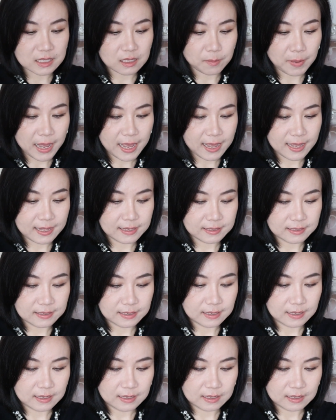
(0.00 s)
the pan.
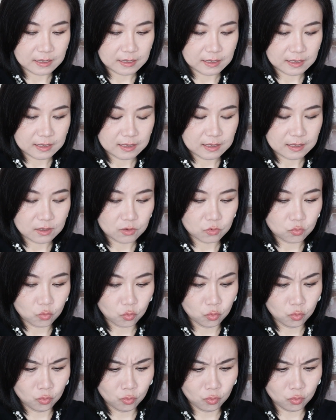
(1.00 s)

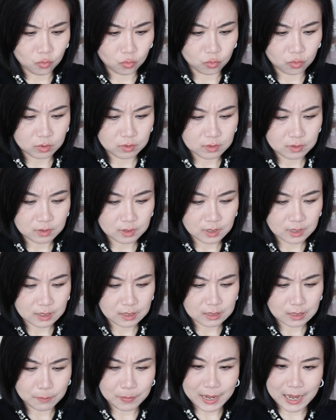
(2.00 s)
Ooh,
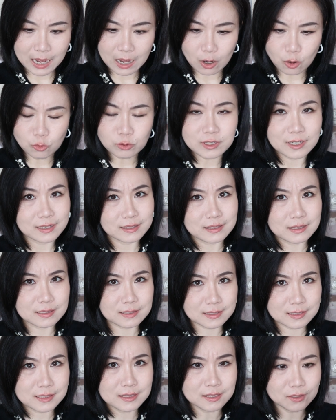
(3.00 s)
the powder is
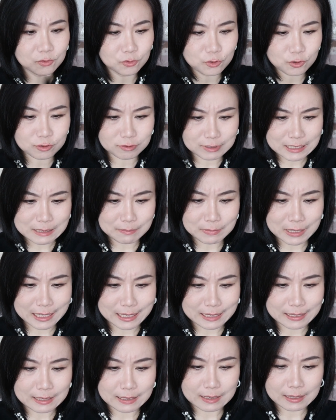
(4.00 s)
still creamy.